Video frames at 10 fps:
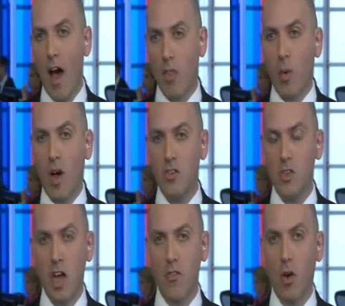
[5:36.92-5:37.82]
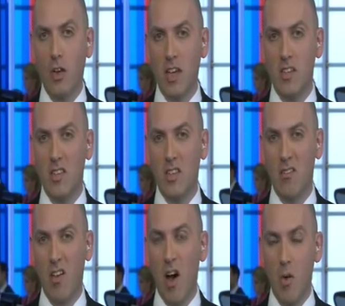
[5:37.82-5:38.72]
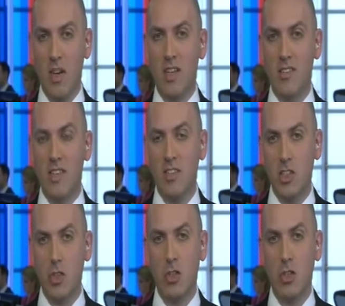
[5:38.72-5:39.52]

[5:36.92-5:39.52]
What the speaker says: Otherwise, you'd have holidays that only existed